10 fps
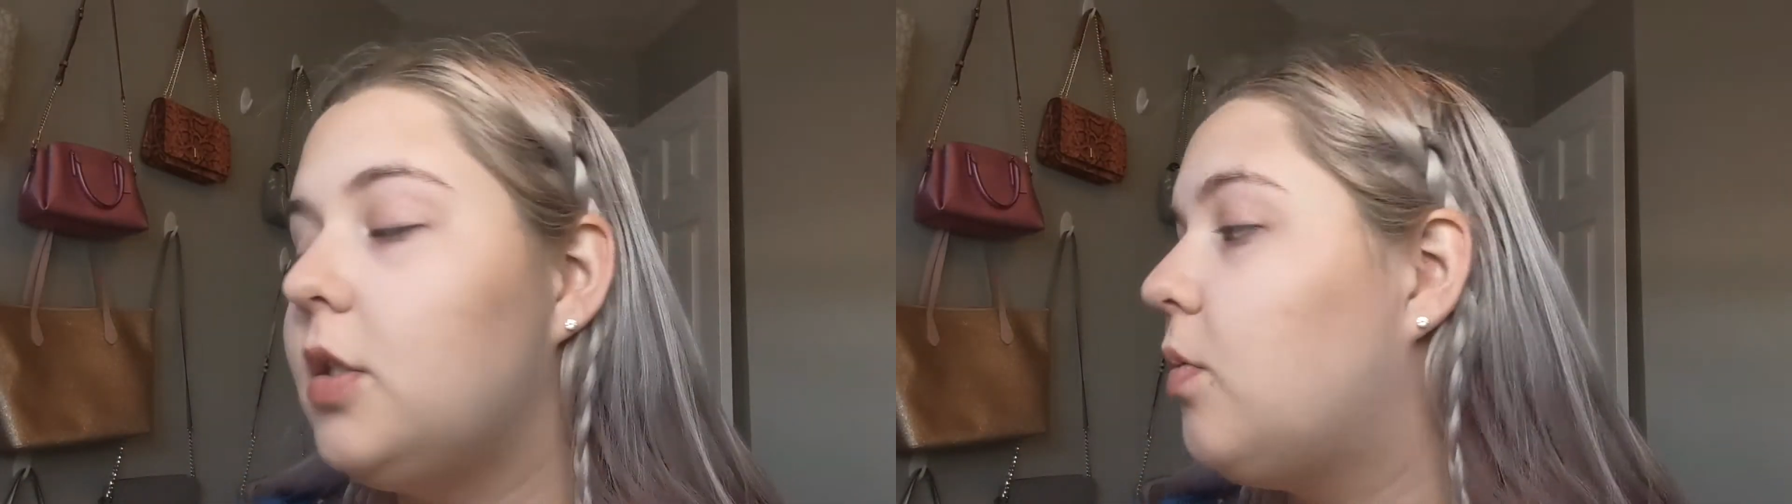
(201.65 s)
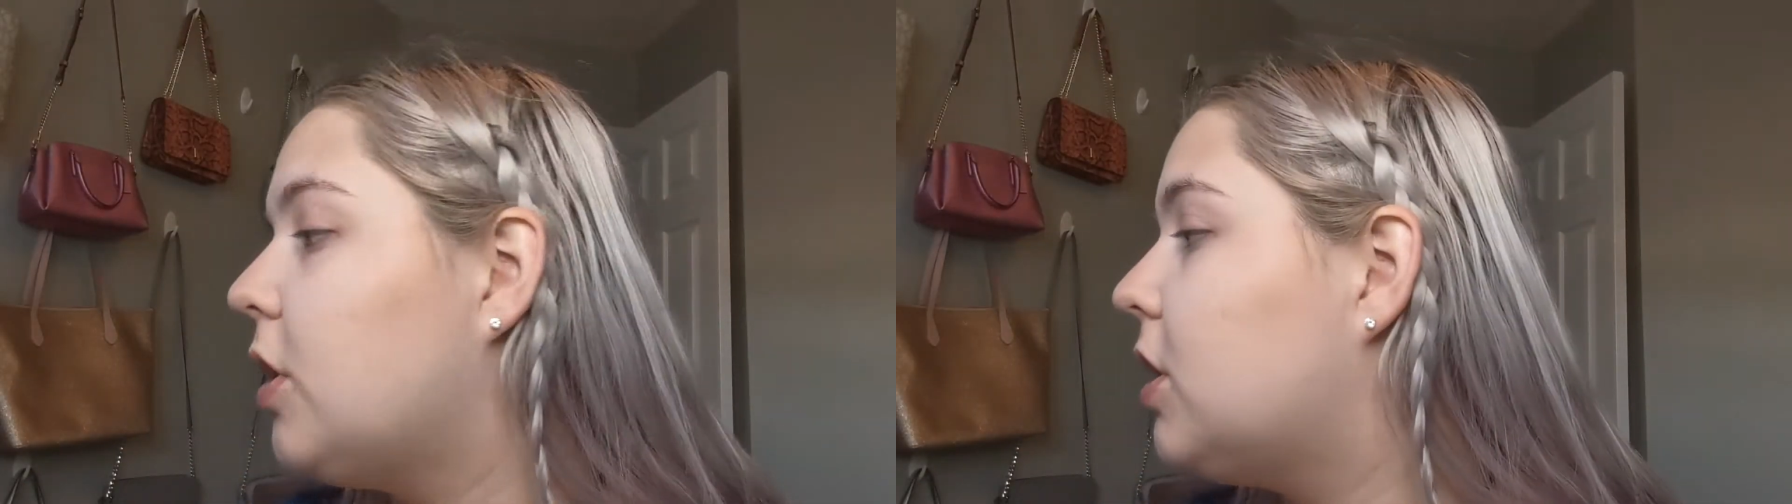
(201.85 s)

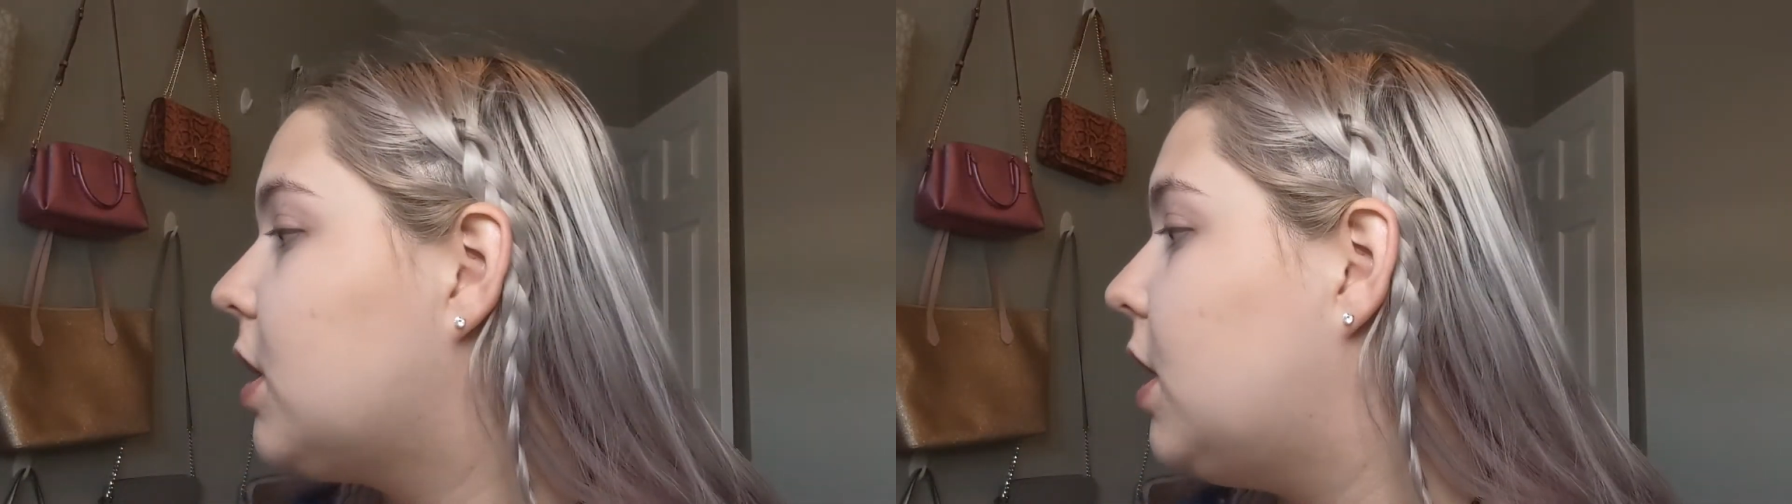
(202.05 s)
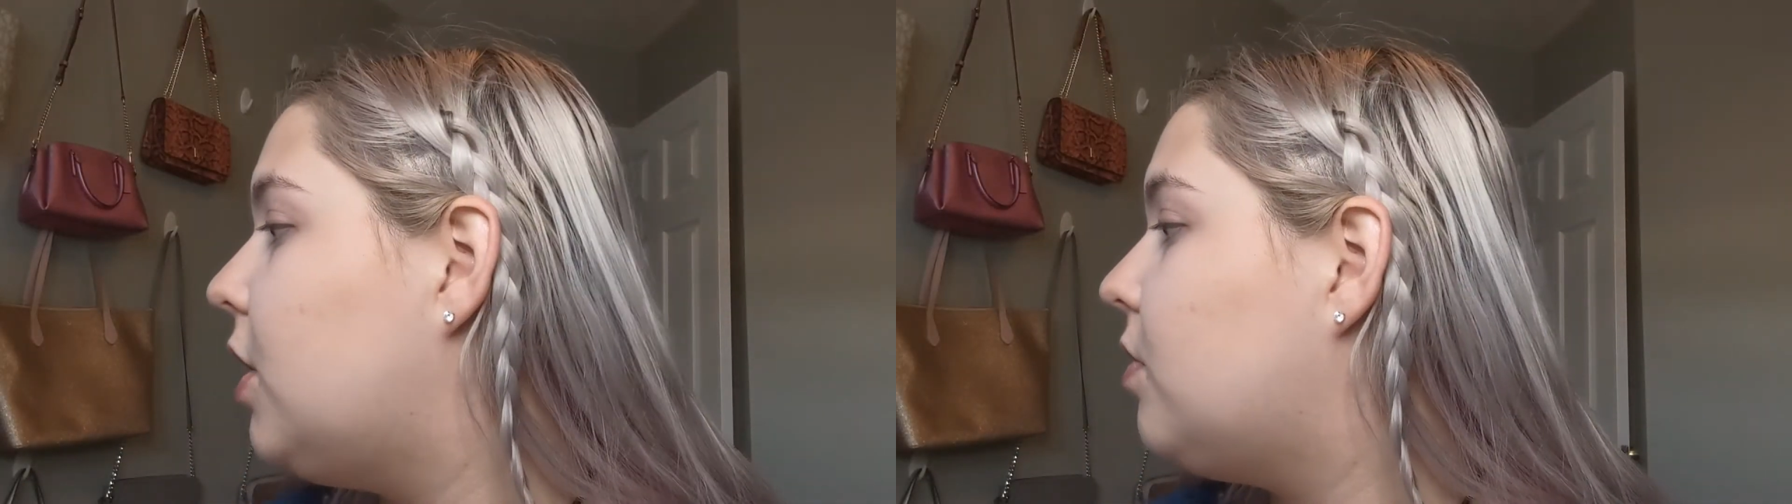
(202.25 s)
So we're
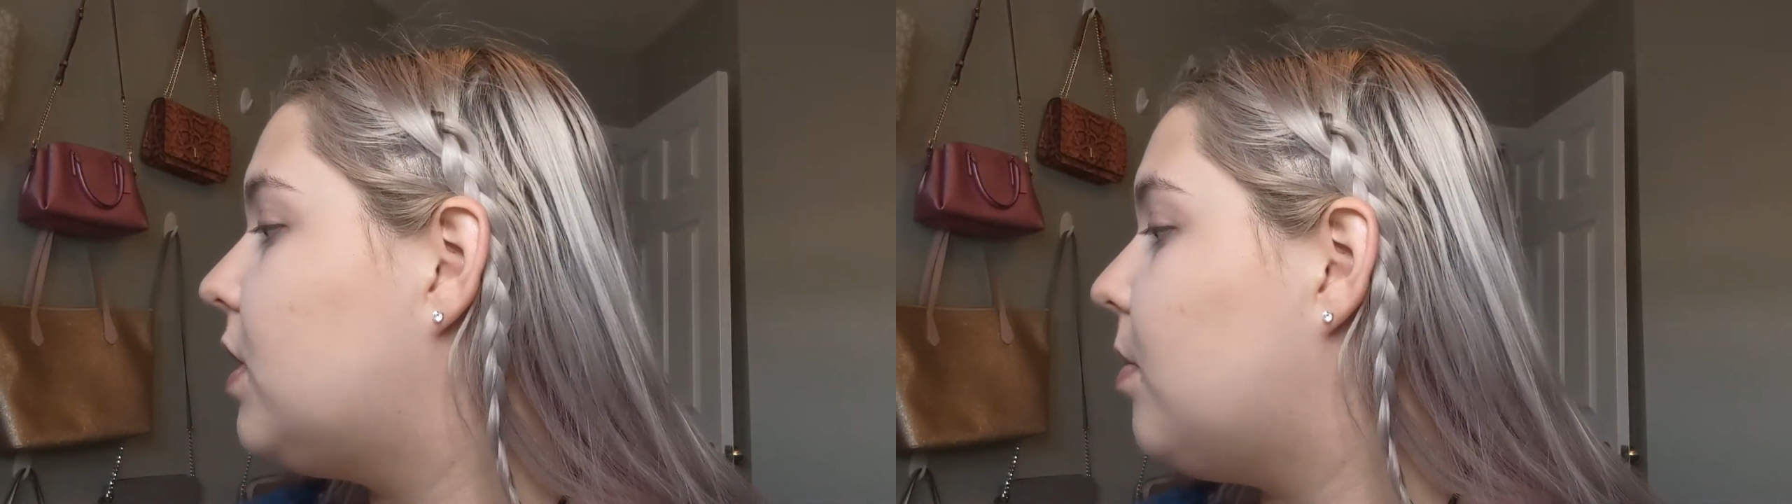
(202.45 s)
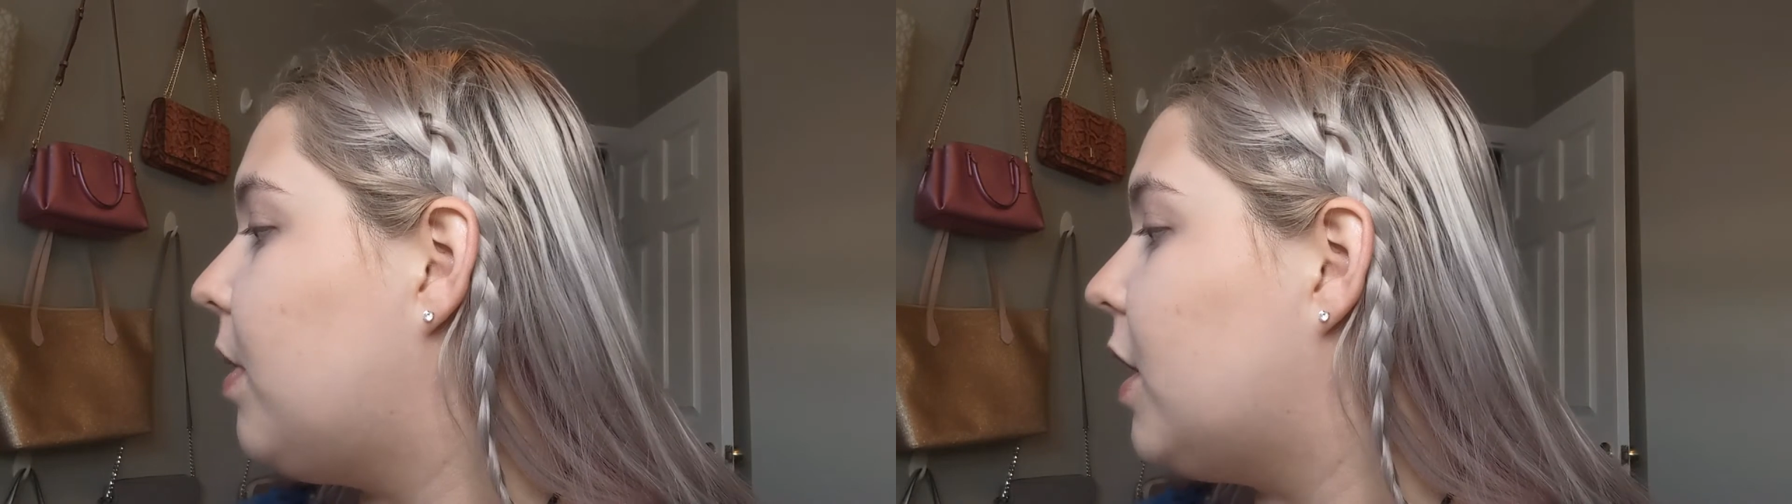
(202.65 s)
just gonna use
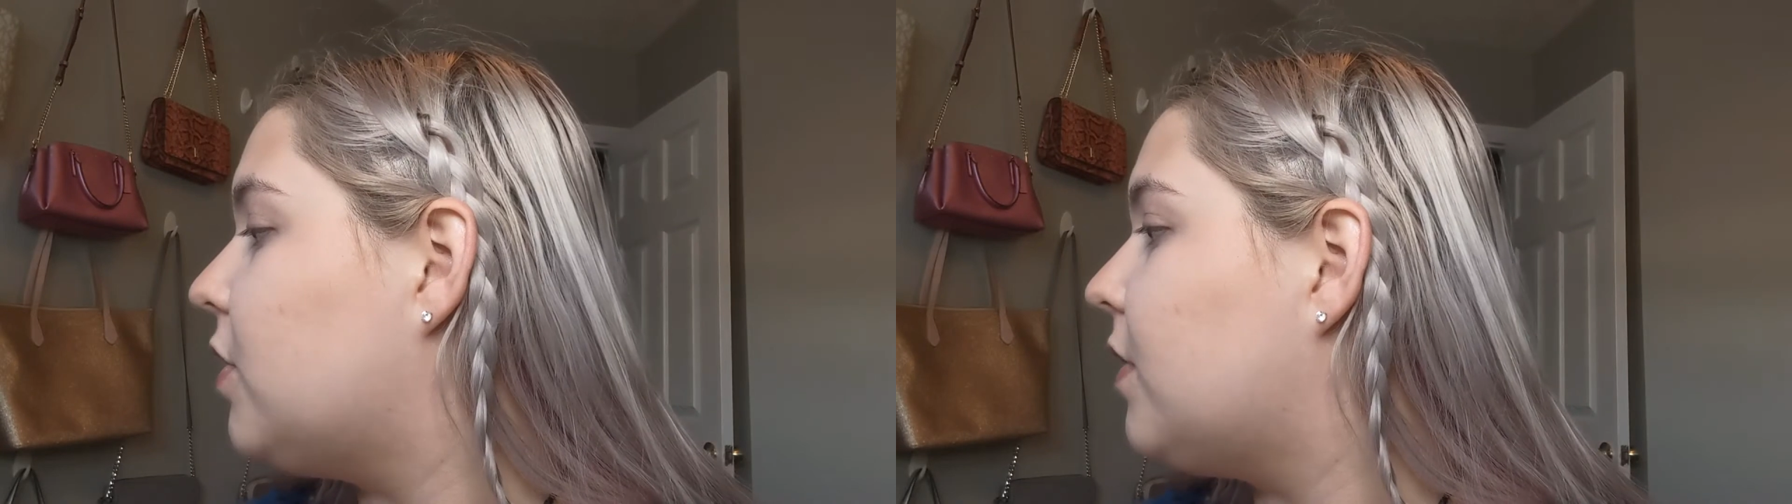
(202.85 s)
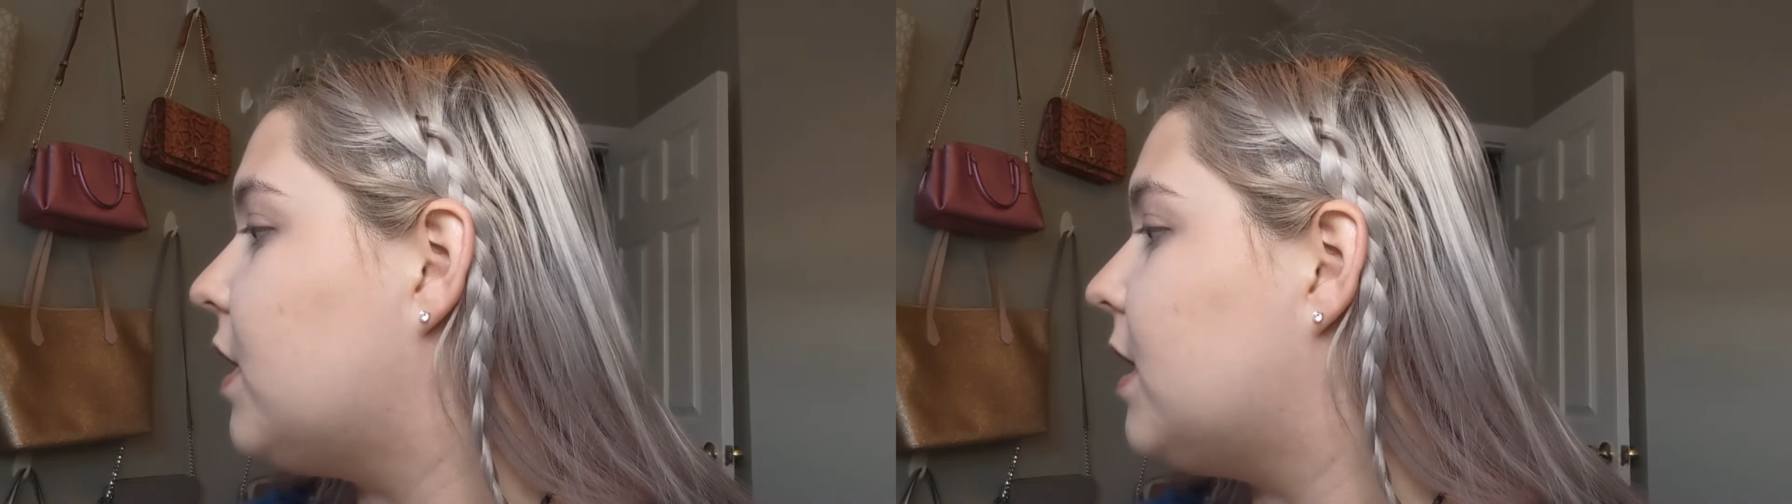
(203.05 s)
the
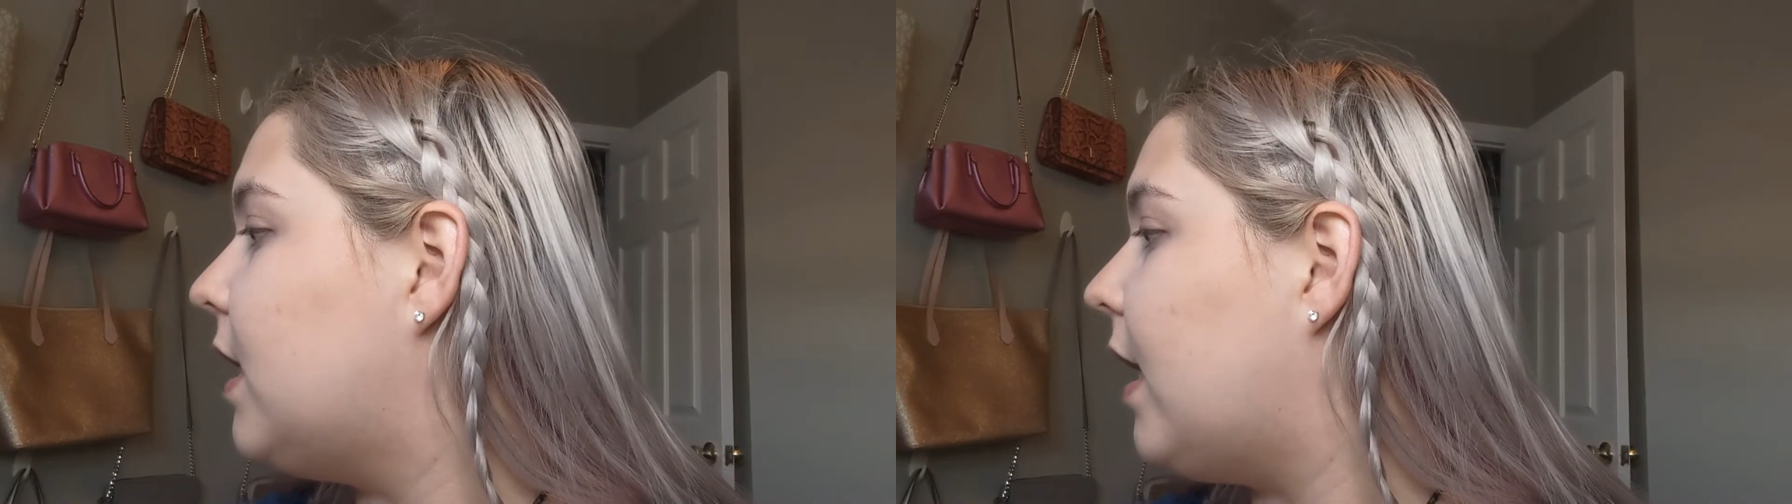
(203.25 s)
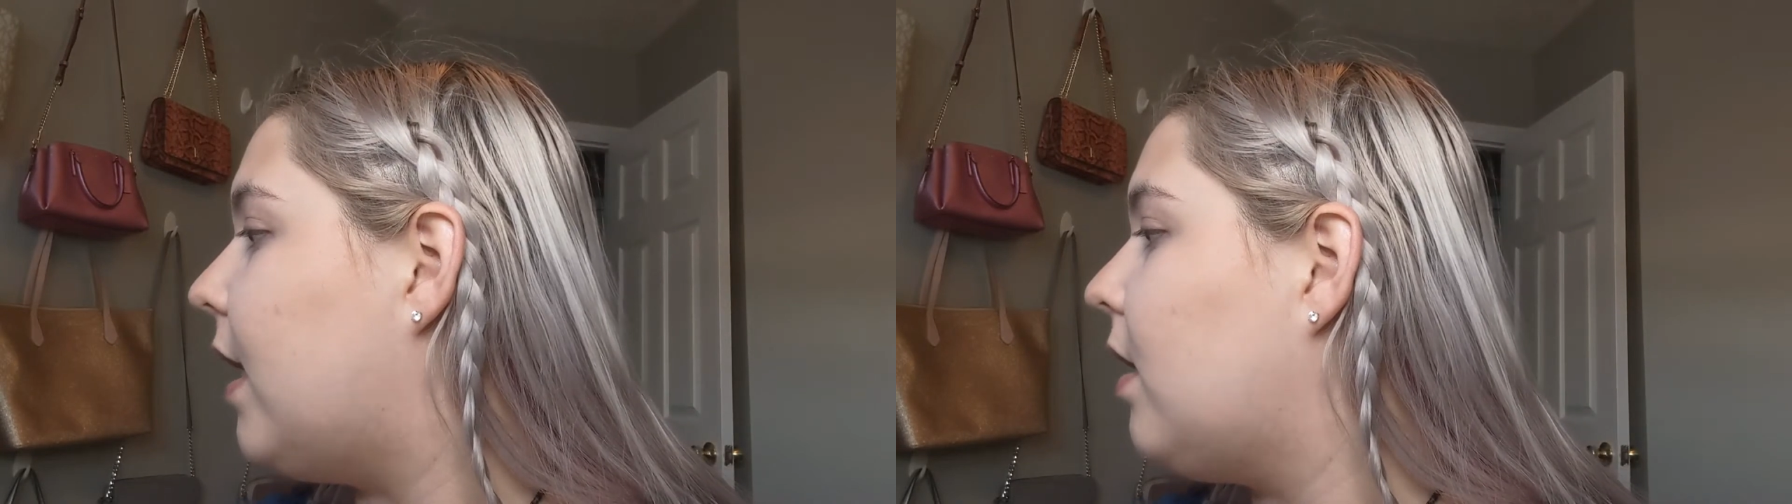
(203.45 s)
blush for
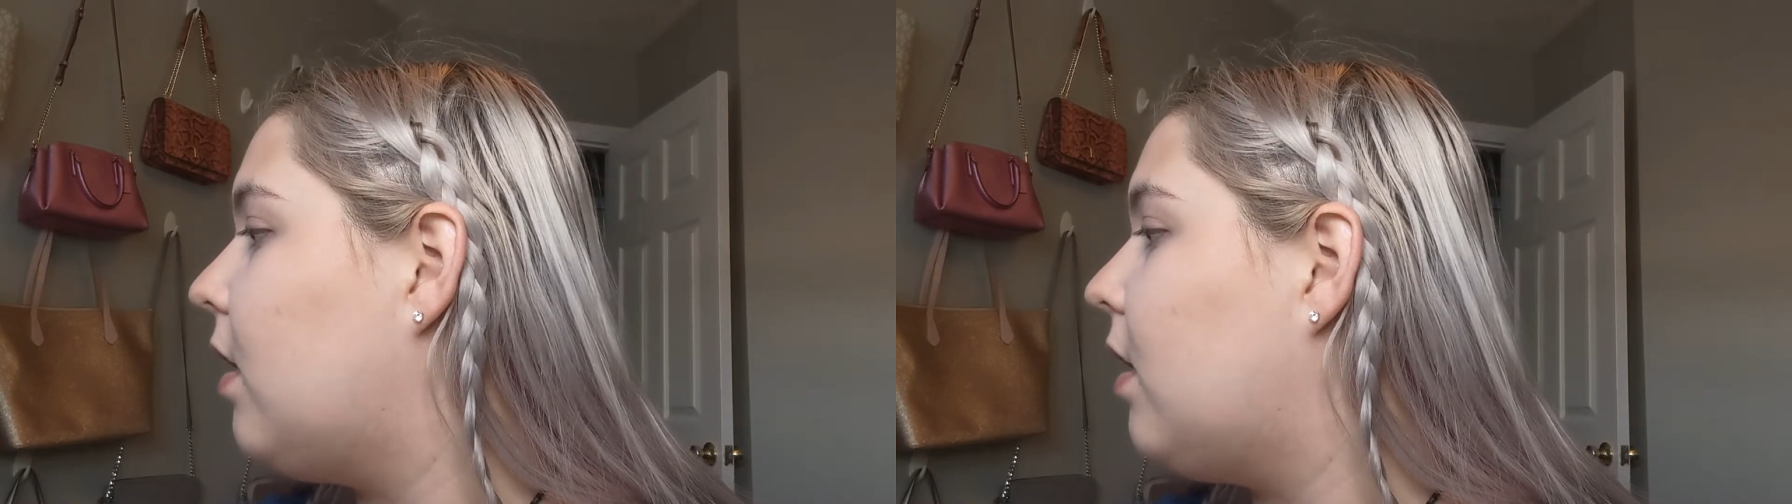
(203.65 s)
today.